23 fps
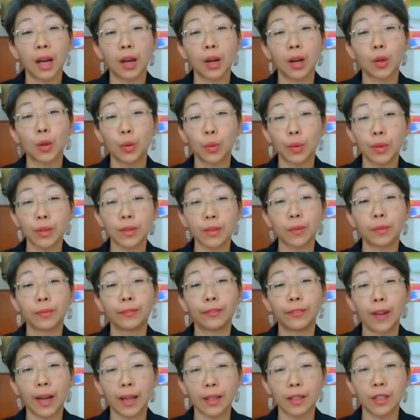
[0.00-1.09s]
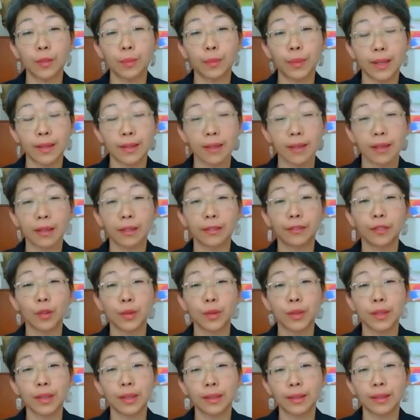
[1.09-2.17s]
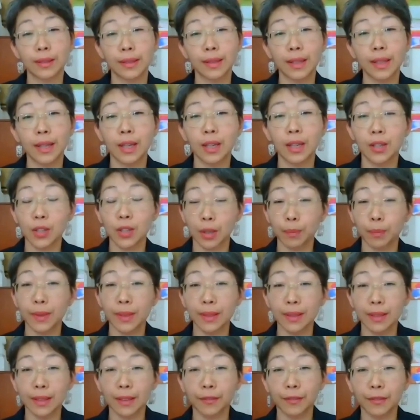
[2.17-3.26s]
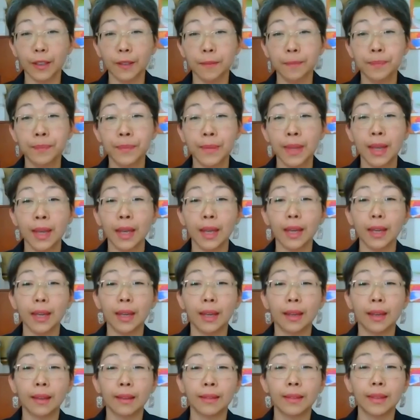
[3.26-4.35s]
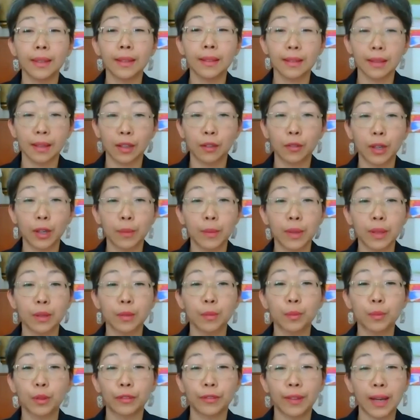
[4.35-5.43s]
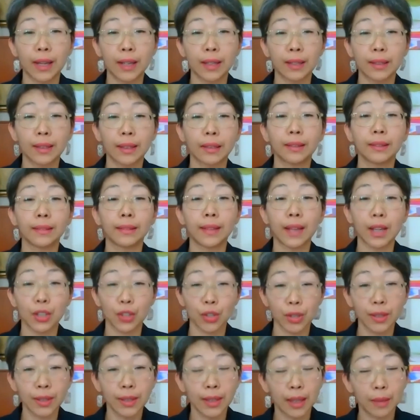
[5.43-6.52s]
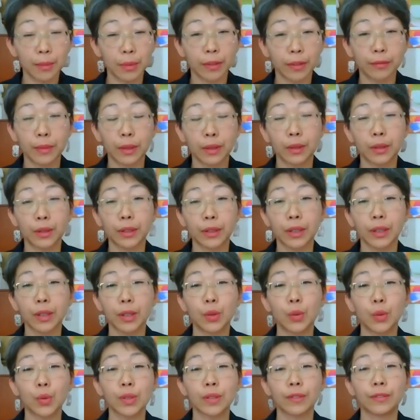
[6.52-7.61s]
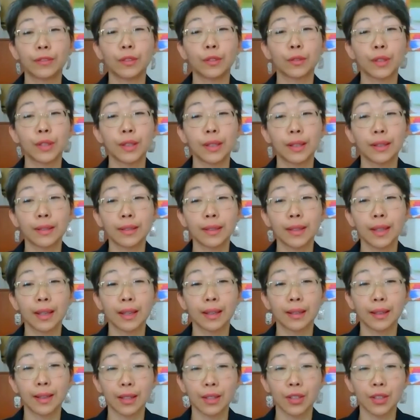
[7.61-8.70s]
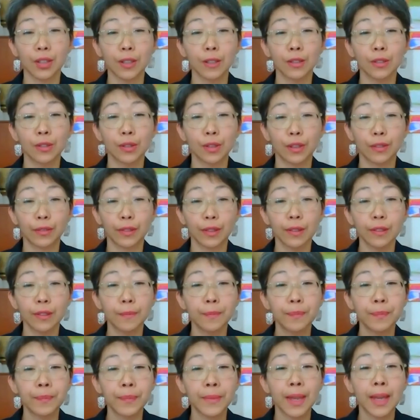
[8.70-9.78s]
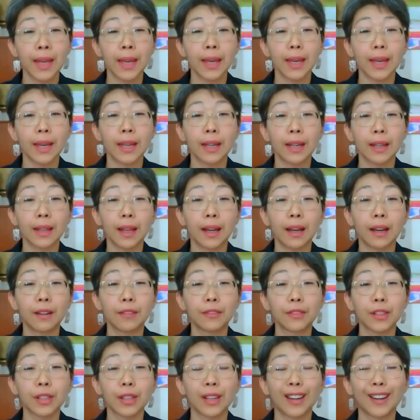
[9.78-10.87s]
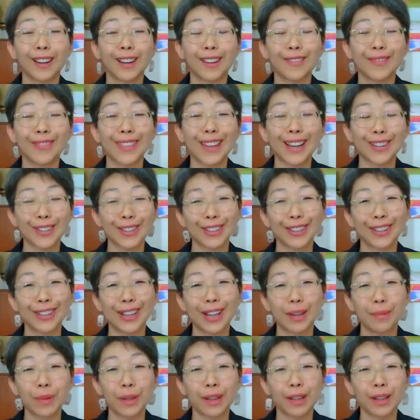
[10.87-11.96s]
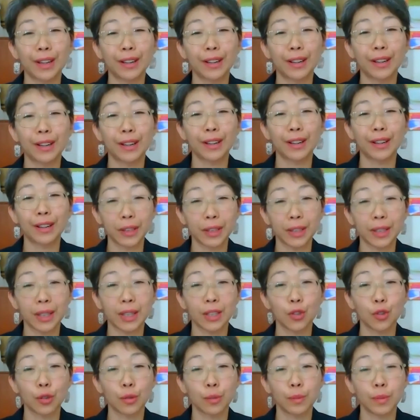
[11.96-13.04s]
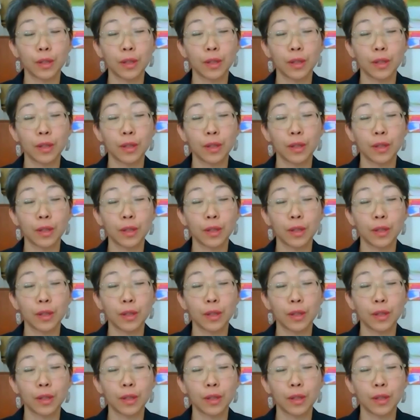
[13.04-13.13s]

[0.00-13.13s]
who was Vice President of OCLC Asia Pacific. And this agreement provided that National Library of Mongolia use of OCLC connection service and allowed National Library of Mongolia contribute